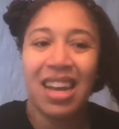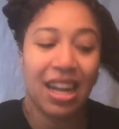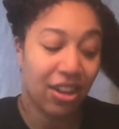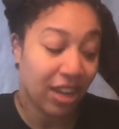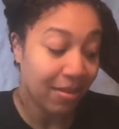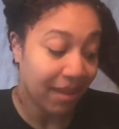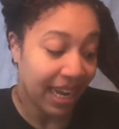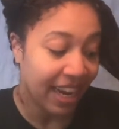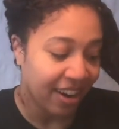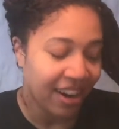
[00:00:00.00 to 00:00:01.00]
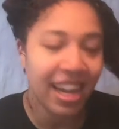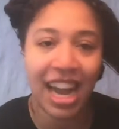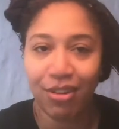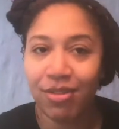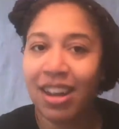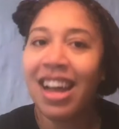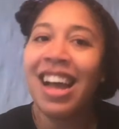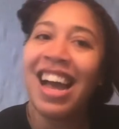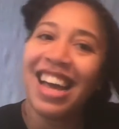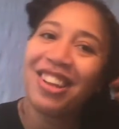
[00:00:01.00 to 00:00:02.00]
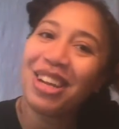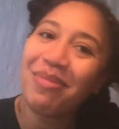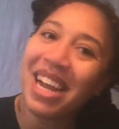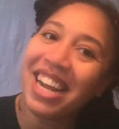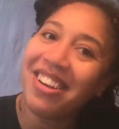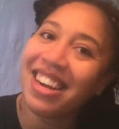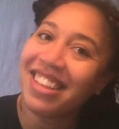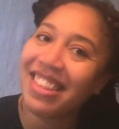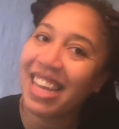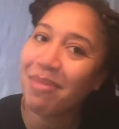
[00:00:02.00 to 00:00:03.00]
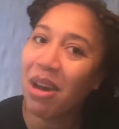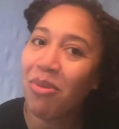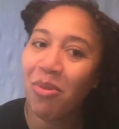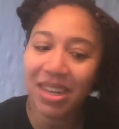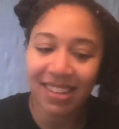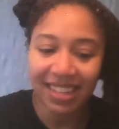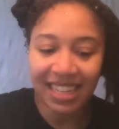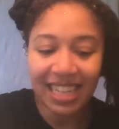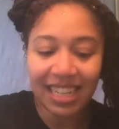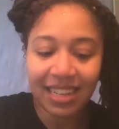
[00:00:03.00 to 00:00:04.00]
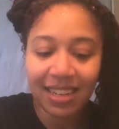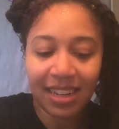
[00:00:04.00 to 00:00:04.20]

I look at my hair, I look at my hair and I think about, well, what does it need?